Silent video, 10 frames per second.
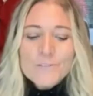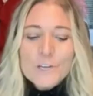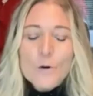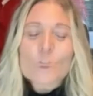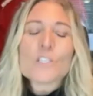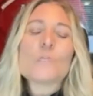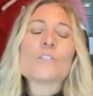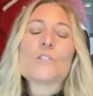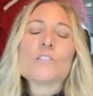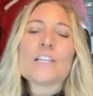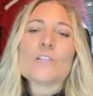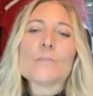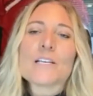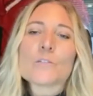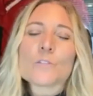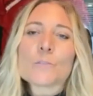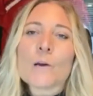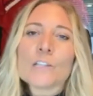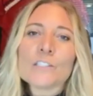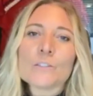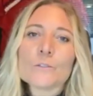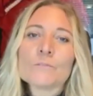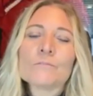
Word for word: coaching would you say you best respond to?